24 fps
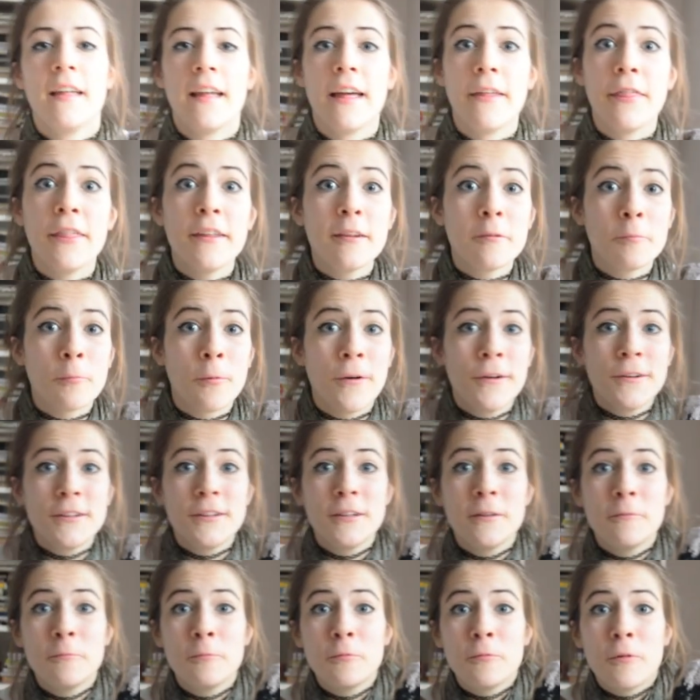At this point,
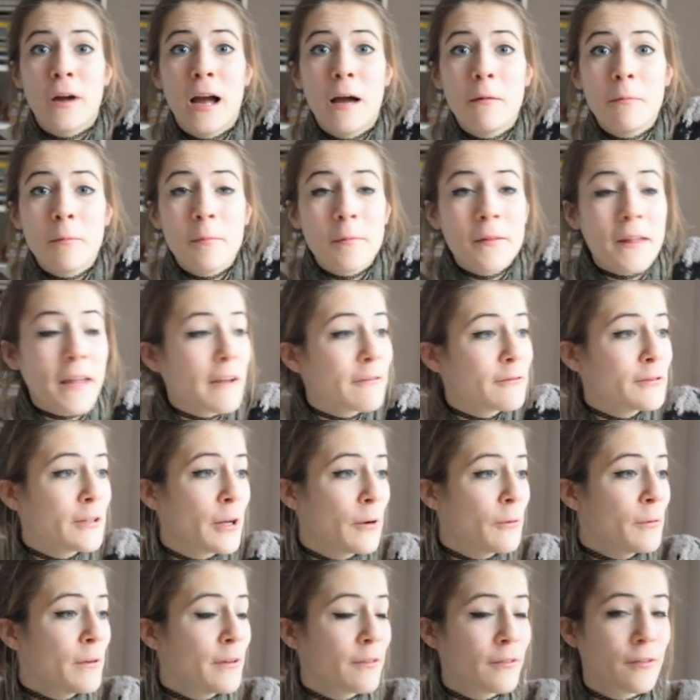you probably have
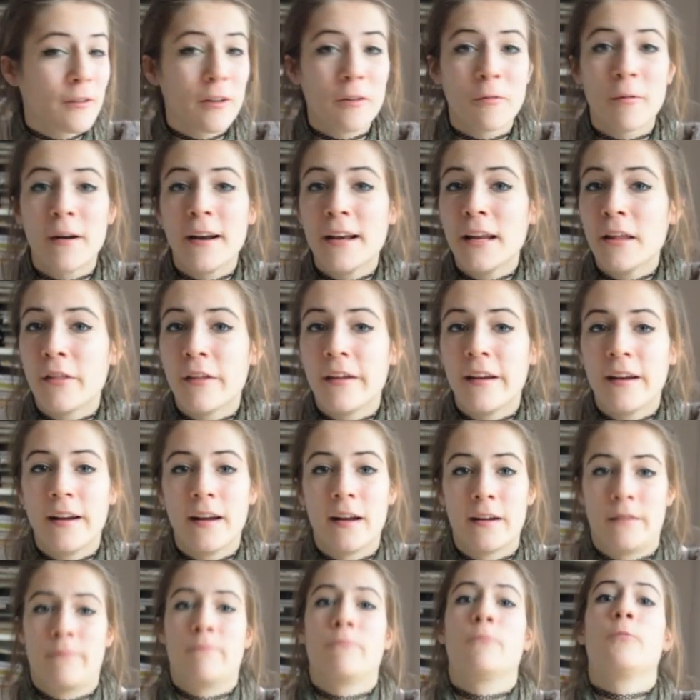noticed already that
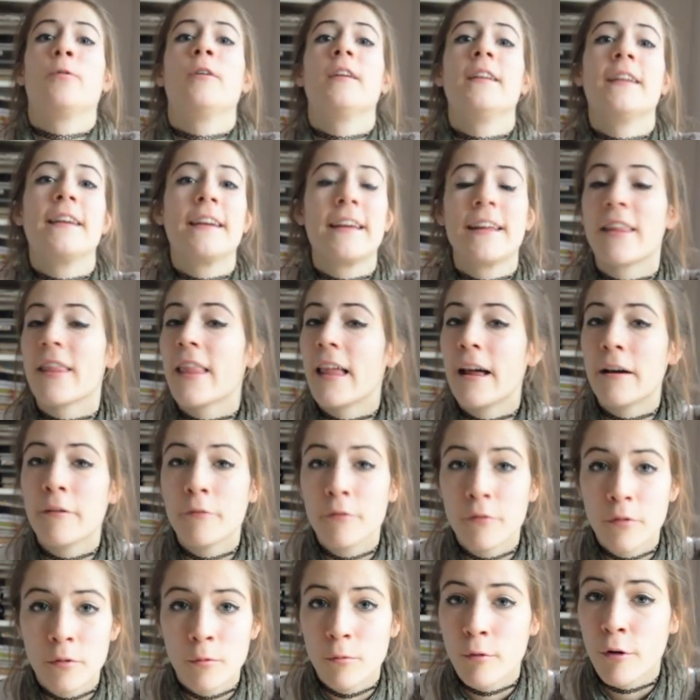I'm really in
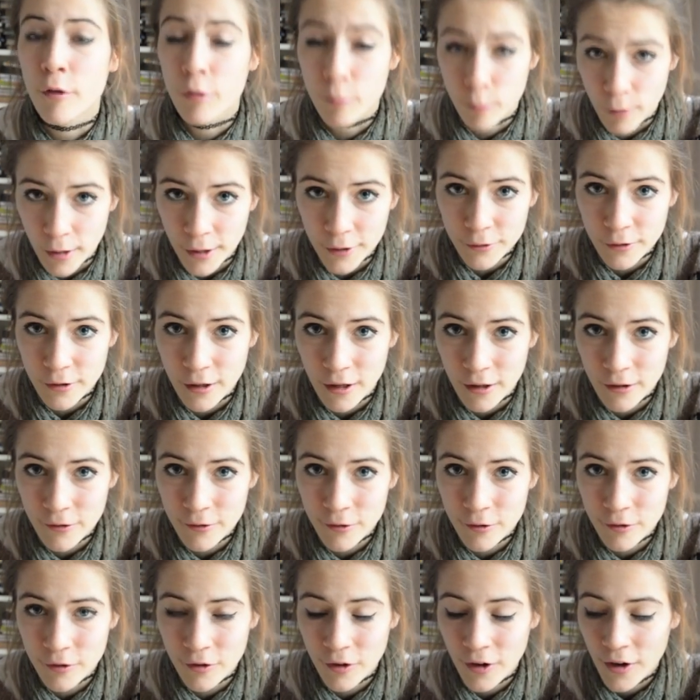love with
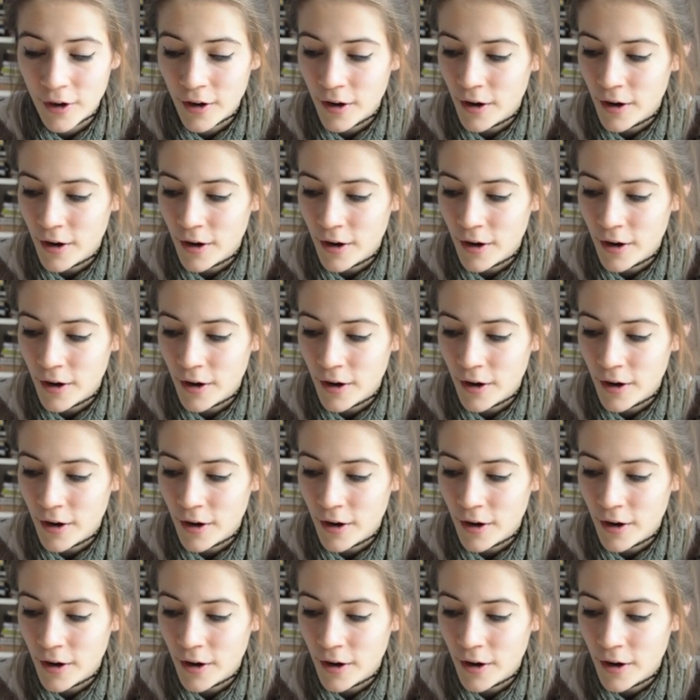watercolors.